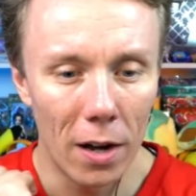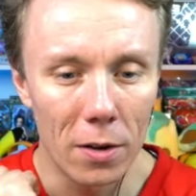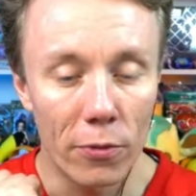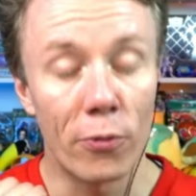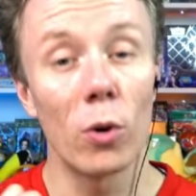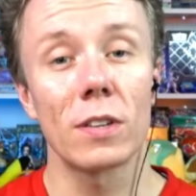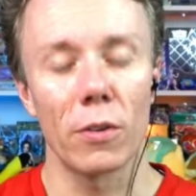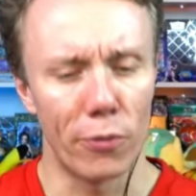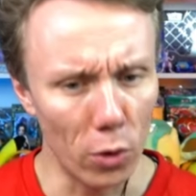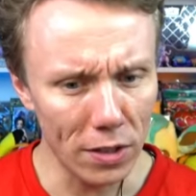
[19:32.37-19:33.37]
four,
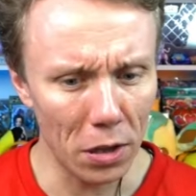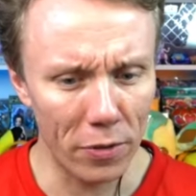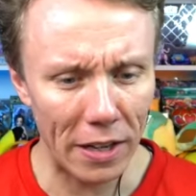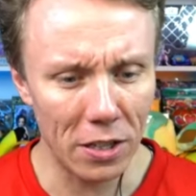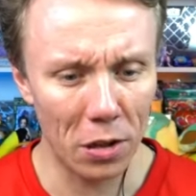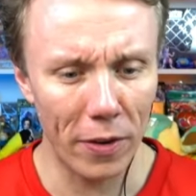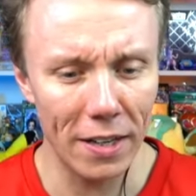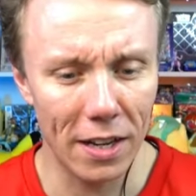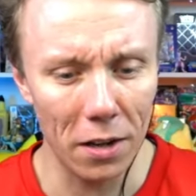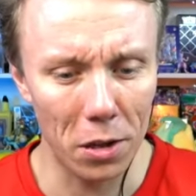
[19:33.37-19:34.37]
four
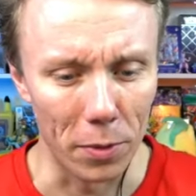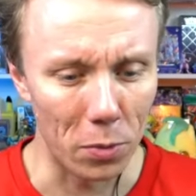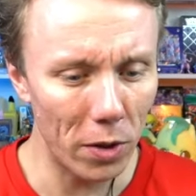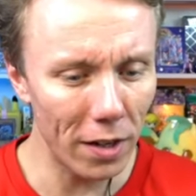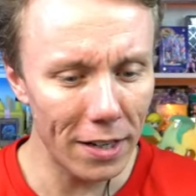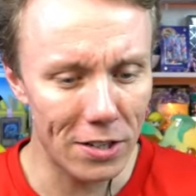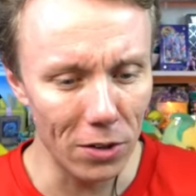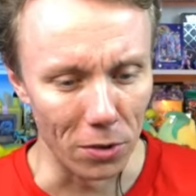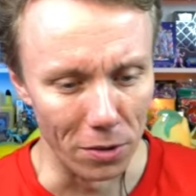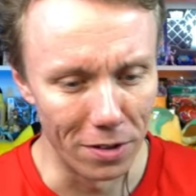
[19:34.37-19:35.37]
dissatisfied customers. What did I
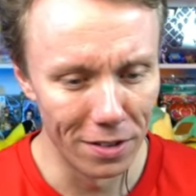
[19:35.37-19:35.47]
do?